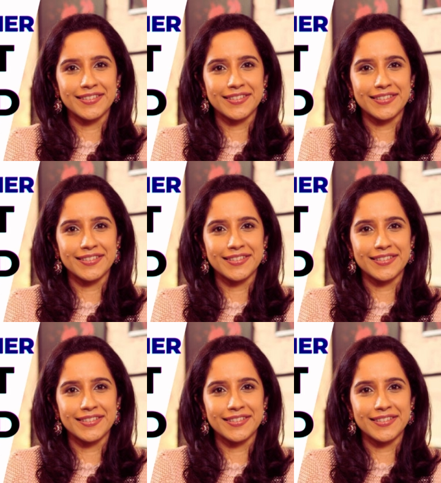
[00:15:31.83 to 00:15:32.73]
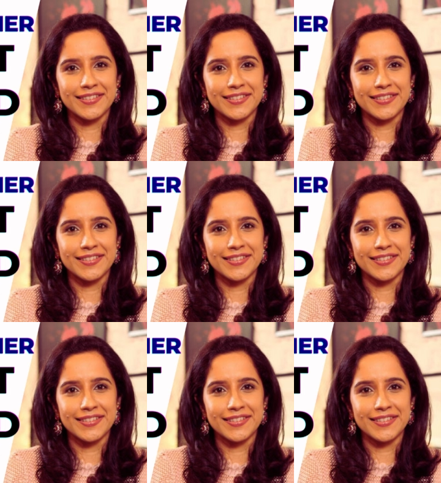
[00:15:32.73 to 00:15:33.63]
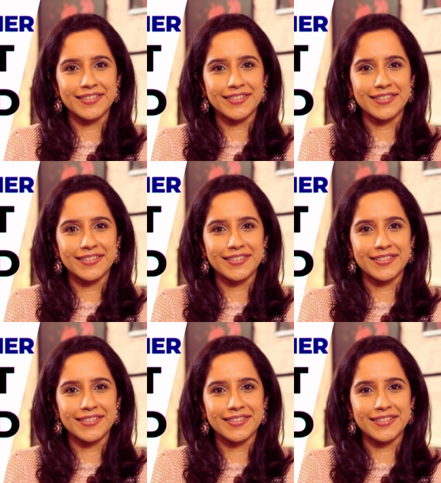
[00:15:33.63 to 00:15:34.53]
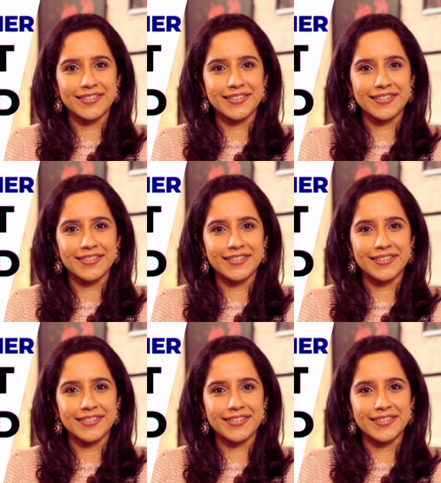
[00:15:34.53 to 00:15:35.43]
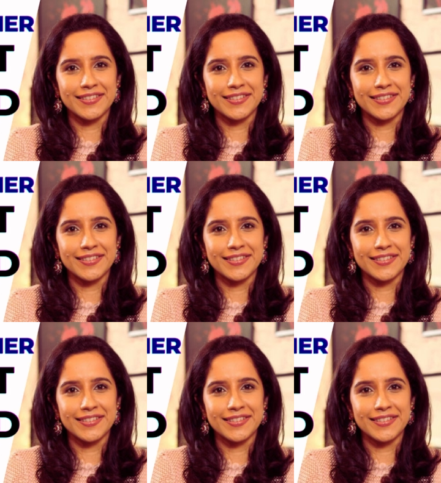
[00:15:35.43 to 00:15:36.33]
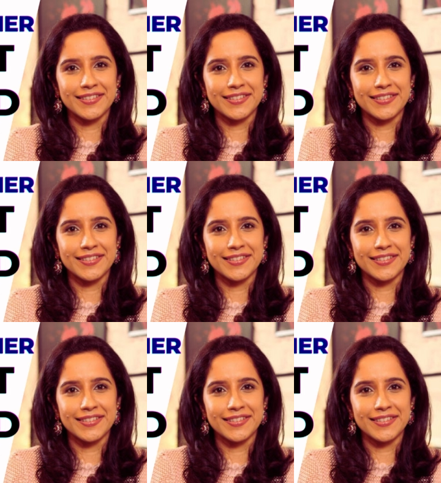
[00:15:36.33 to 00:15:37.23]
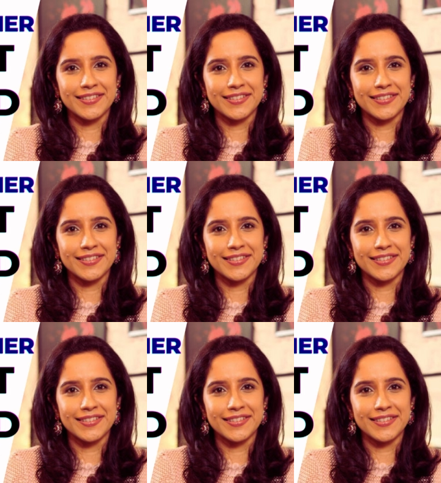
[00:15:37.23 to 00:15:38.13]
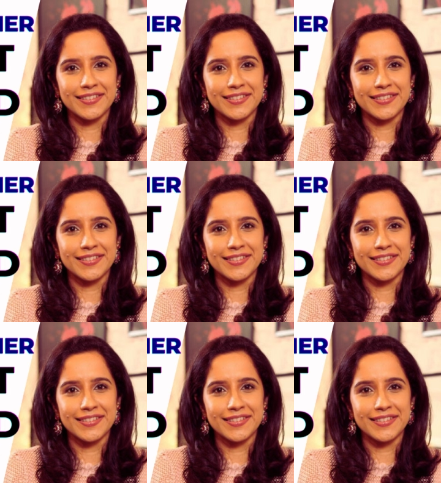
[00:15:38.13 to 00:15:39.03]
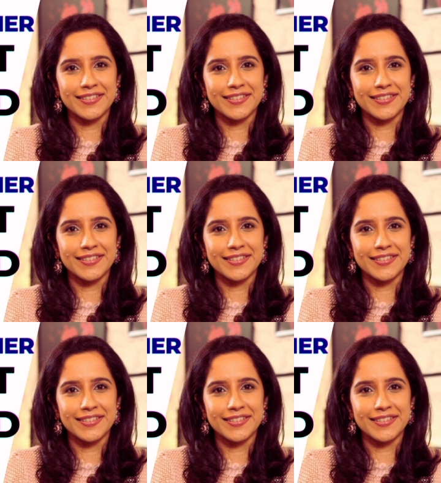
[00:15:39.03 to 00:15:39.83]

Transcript: [no speech]